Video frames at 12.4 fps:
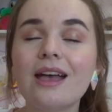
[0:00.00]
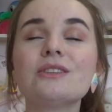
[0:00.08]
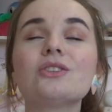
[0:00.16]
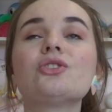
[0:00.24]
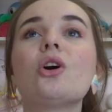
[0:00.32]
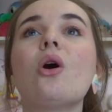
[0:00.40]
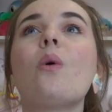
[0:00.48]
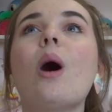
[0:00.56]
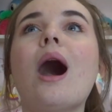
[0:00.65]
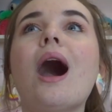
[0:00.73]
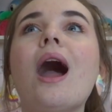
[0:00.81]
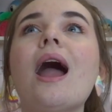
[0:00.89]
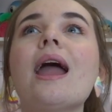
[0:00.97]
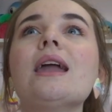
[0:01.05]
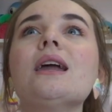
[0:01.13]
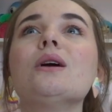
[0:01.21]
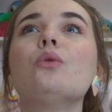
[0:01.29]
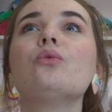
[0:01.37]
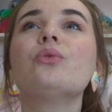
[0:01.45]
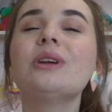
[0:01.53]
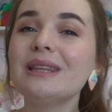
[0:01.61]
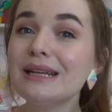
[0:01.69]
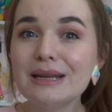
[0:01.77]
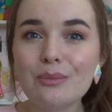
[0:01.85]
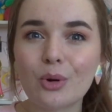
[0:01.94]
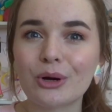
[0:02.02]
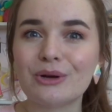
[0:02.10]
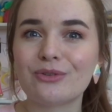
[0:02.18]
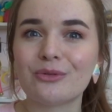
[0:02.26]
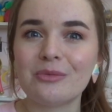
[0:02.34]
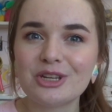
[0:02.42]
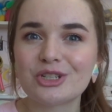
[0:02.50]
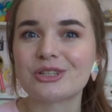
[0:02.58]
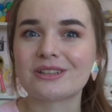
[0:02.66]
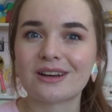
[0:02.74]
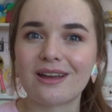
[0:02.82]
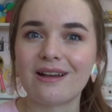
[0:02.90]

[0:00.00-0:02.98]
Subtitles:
So I really need more information